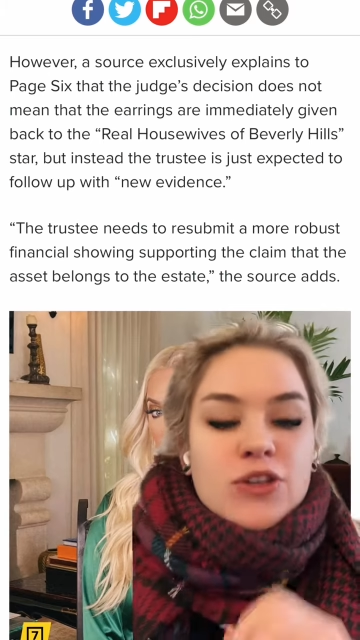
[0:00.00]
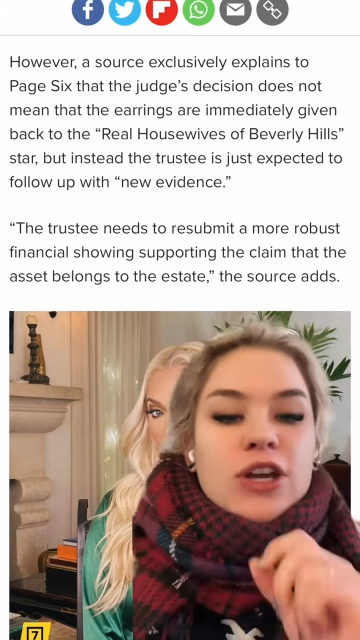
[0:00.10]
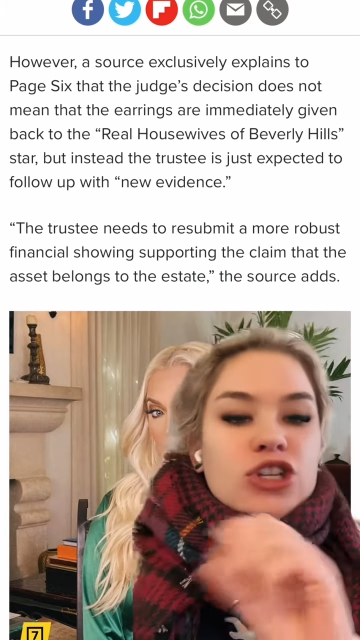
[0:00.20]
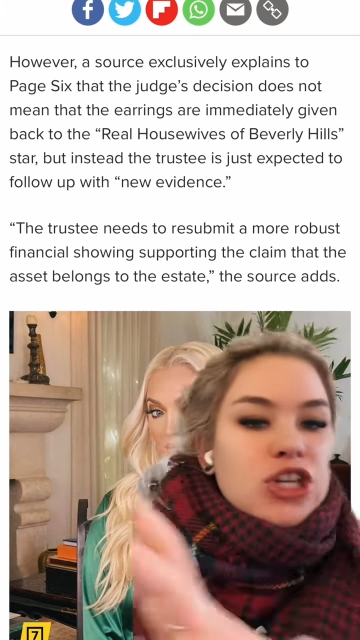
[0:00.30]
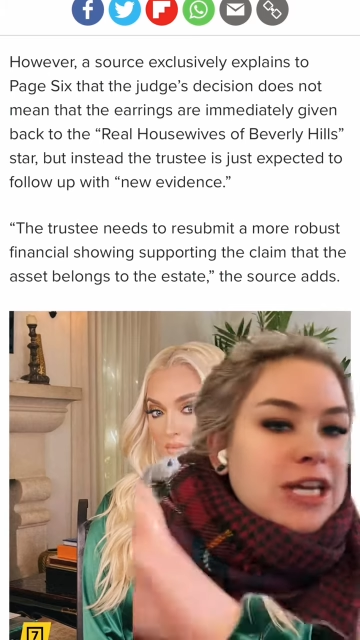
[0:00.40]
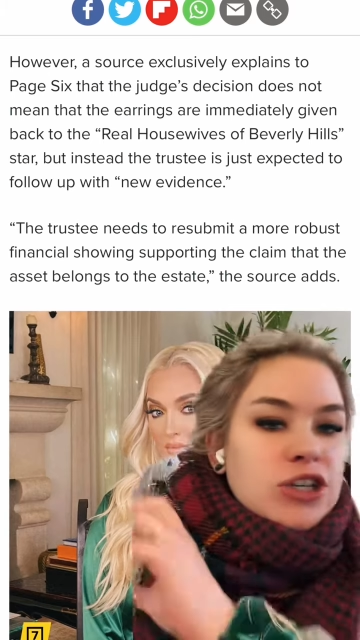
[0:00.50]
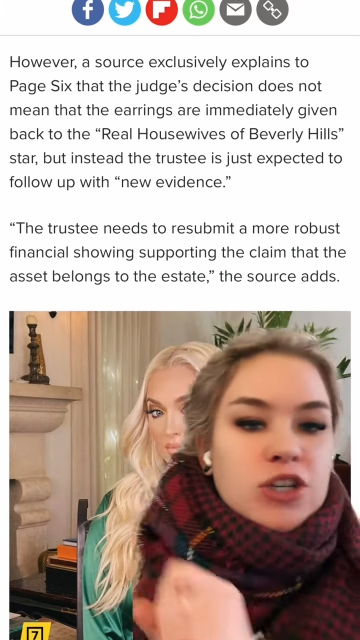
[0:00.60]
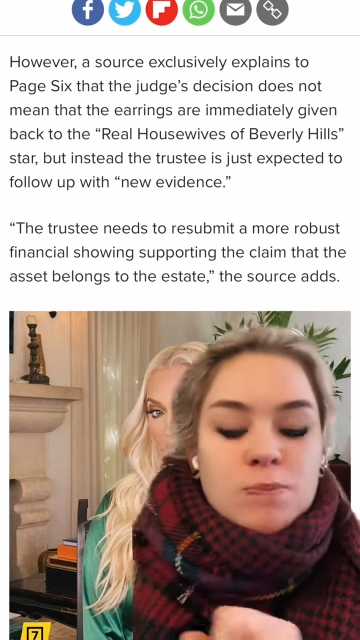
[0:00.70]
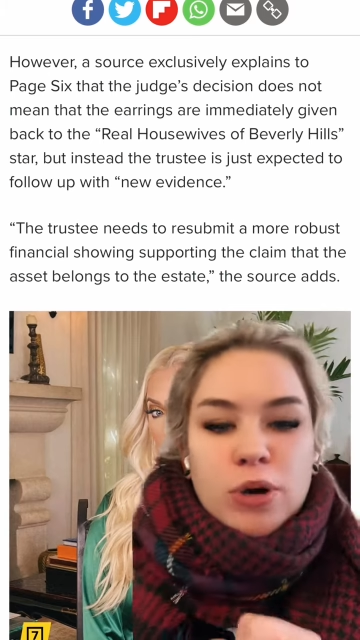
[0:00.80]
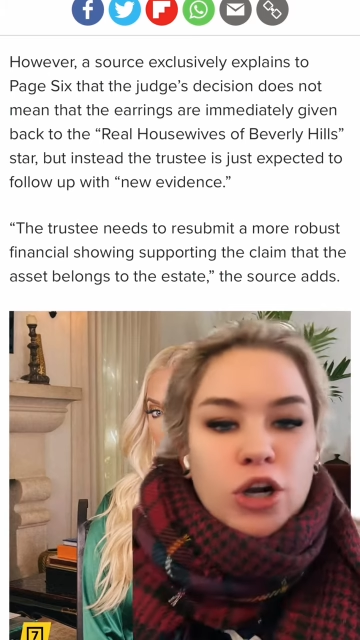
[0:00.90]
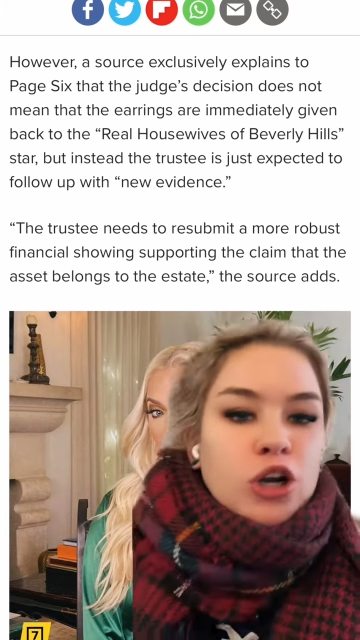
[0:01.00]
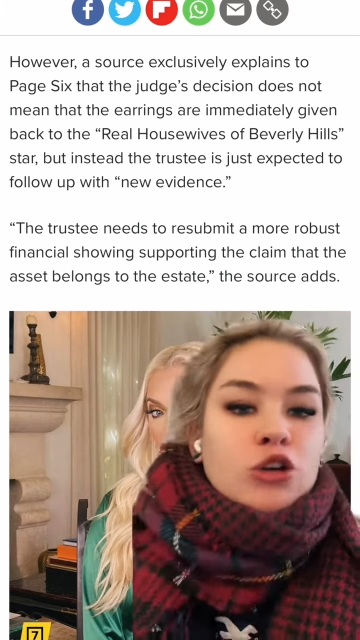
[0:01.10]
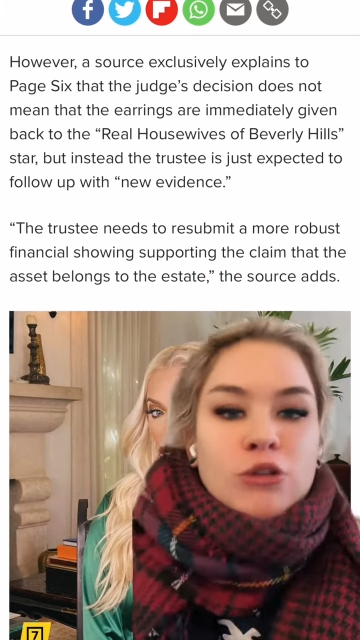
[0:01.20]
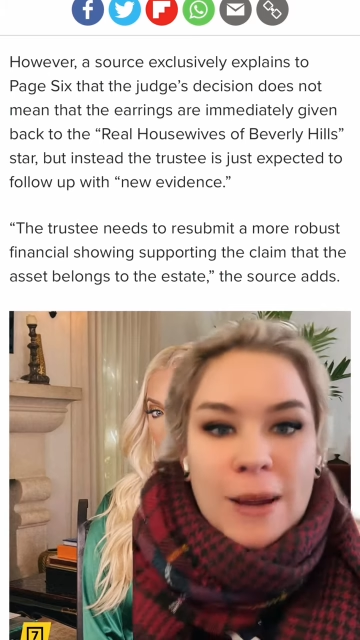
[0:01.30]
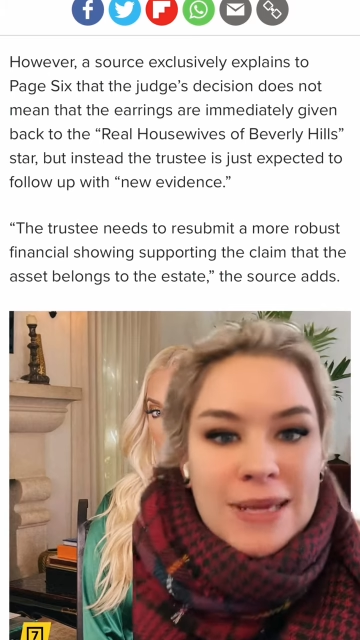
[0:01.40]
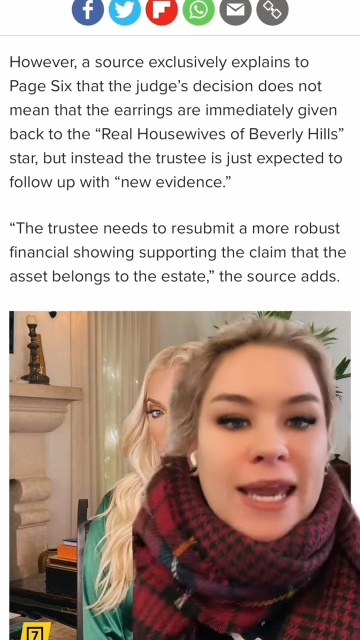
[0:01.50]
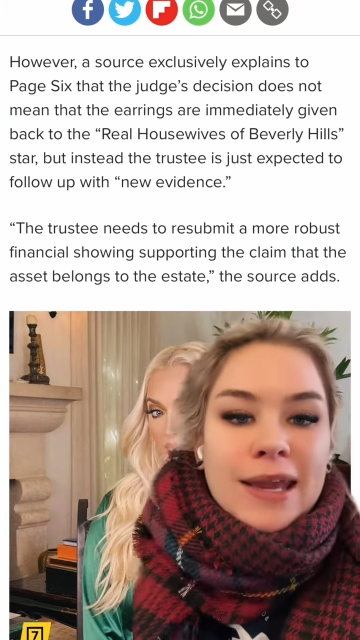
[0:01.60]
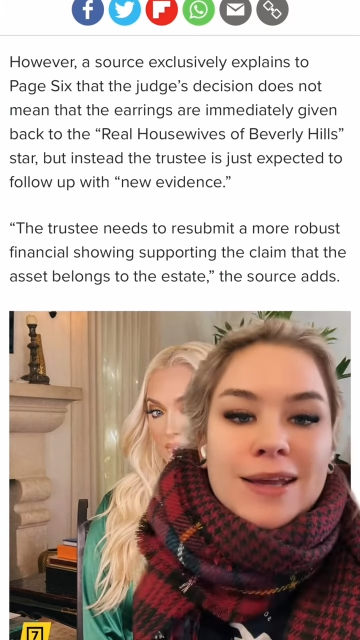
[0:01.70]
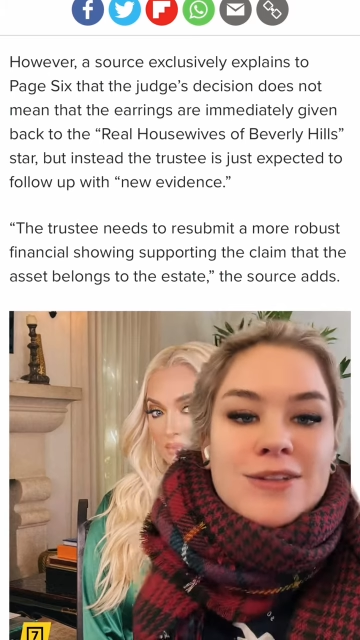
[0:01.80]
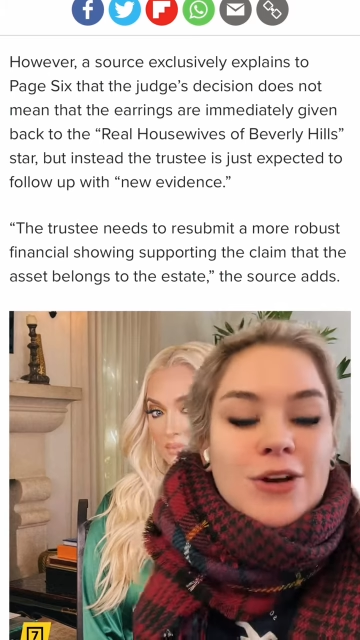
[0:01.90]
so that she can just put her grubby
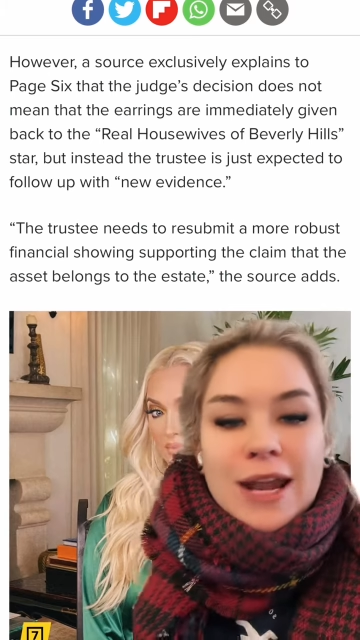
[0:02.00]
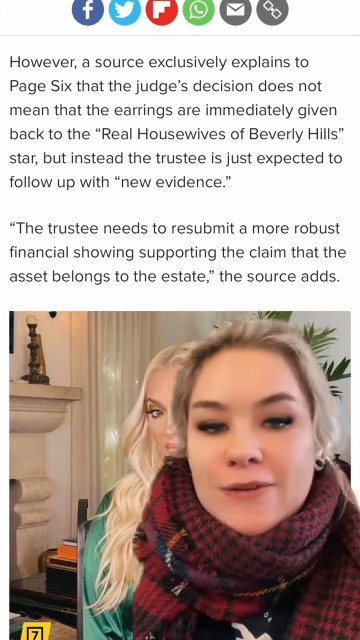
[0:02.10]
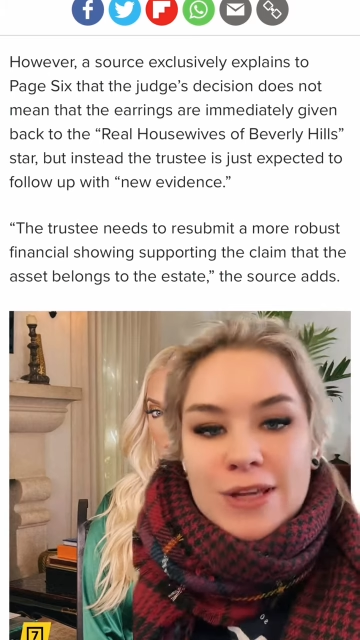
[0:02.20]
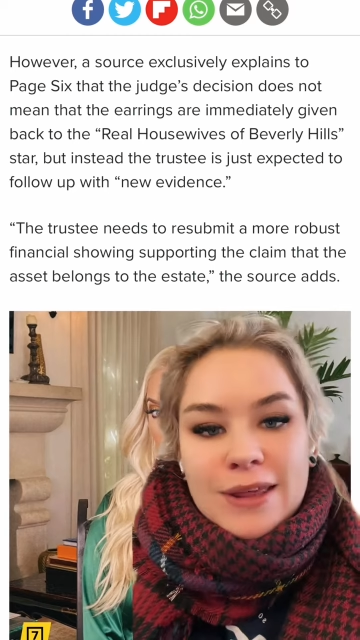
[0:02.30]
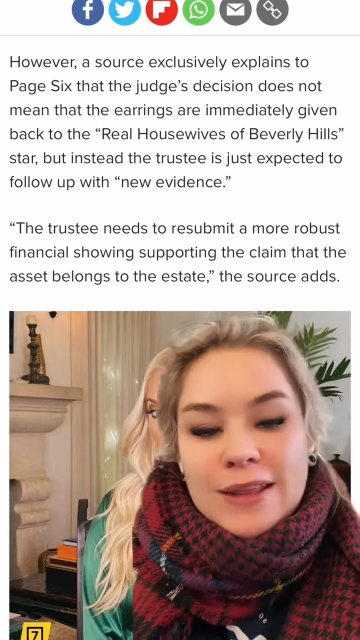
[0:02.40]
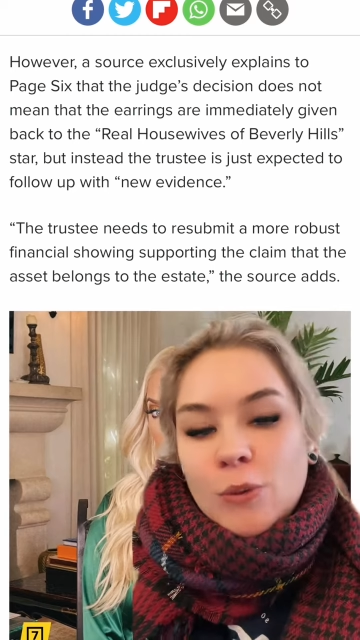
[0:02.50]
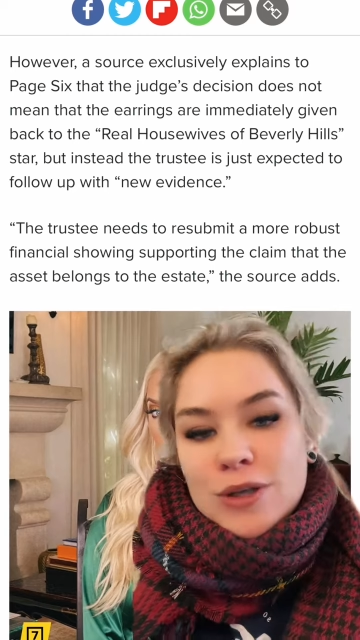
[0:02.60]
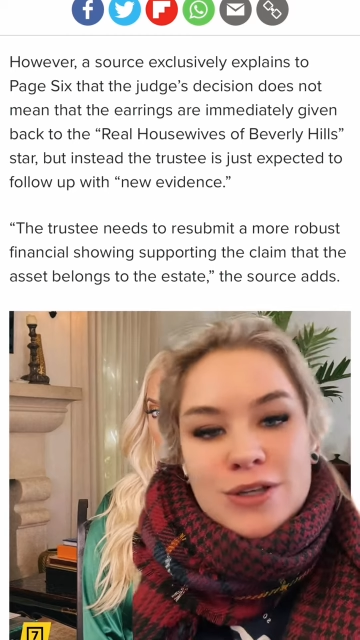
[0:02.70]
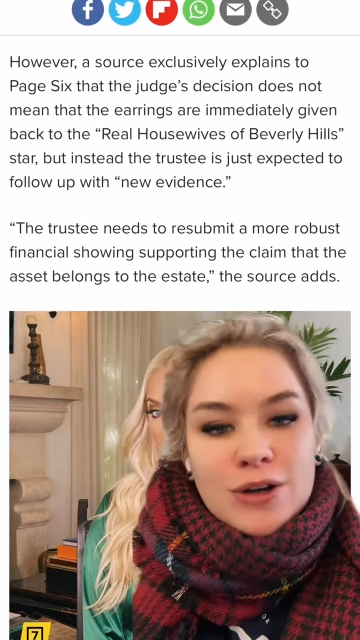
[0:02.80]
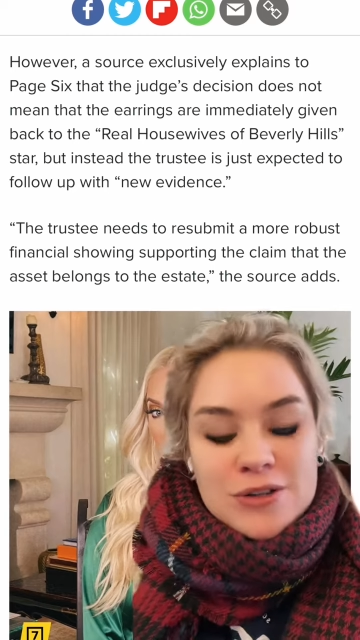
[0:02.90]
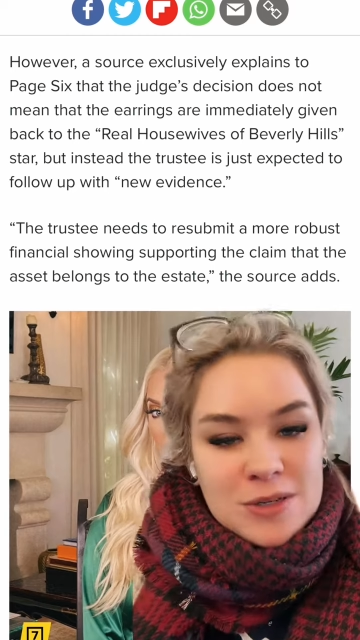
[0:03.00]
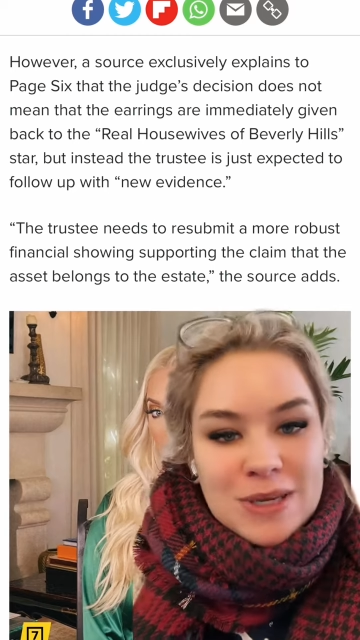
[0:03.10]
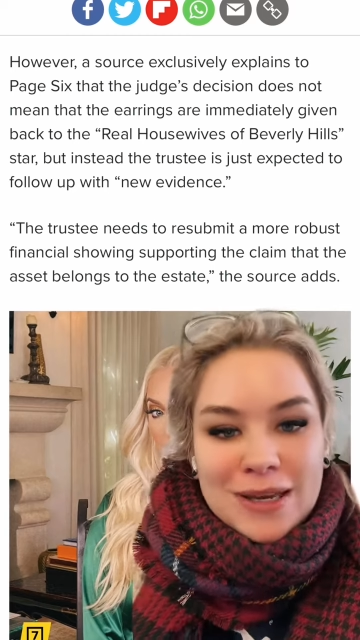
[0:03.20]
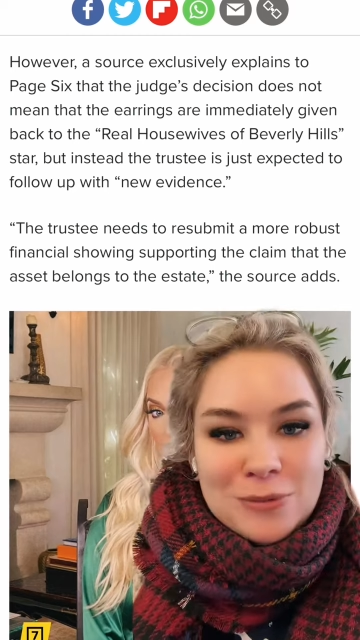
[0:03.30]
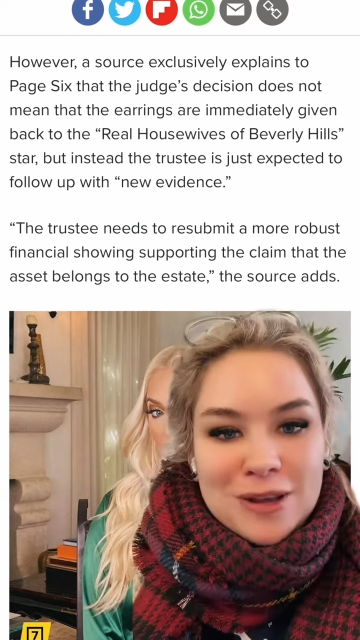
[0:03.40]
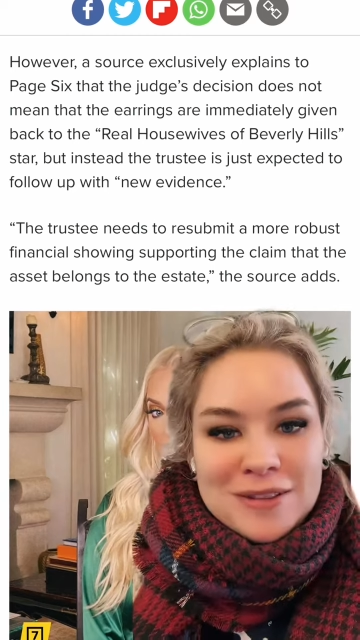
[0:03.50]
hands on everything that wasn't hers to begin